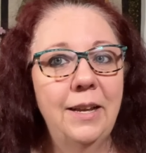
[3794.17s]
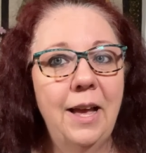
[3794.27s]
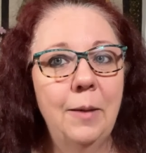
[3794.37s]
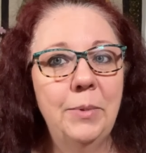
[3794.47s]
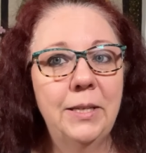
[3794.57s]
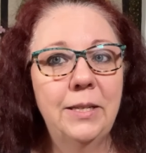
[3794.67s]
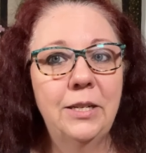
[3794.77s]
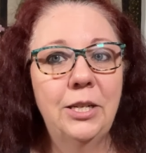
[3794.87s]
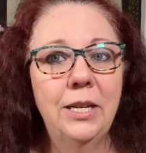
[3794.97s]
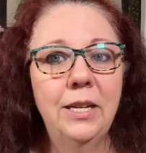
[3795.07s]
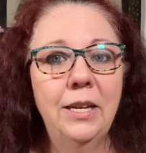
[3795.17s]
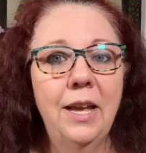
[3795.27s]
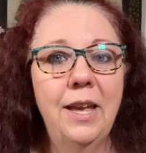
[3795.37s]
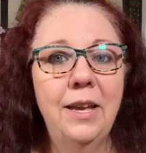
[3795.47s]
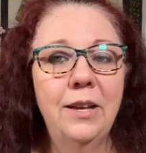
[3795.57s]
Happy stitching
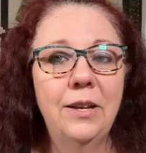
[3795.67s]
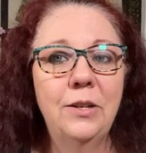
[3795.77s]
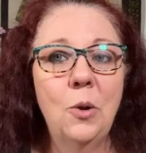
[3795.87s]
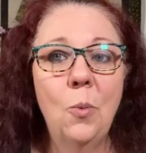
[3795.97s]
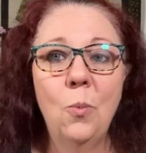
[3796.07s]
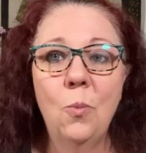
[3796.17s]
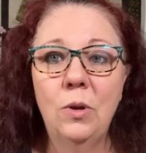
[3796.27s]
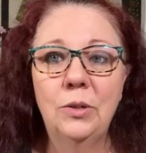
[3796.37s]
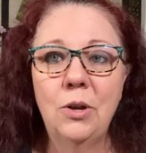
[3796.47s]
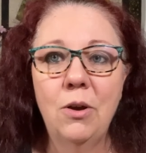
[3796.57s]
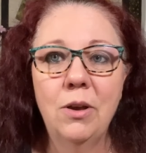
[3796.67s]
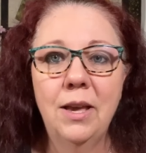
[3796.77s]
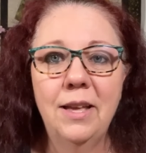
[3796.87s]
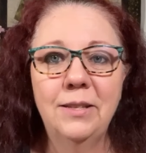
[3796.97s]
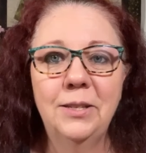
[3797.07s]
and we'll talk
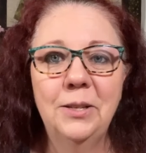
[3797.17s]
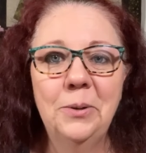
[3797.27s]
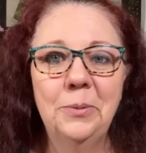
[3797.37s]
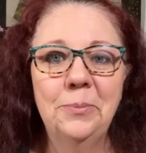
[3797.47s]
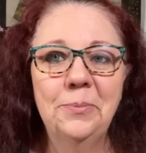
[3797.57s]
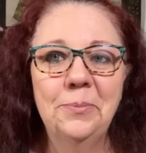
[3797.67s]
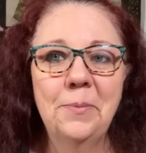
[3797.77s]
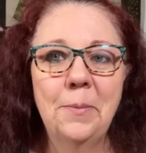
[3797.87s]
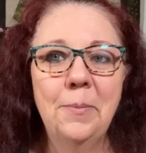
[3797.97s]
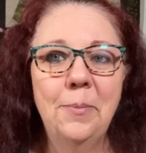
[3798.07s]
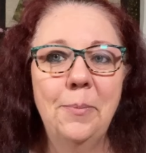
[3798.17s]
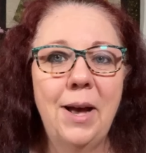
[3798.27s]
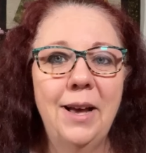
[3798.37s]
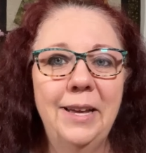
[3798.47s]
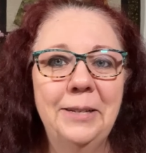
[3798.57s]
again soon.
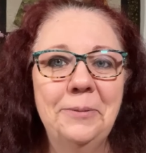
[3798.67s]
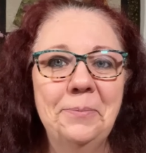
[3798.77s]
Bye.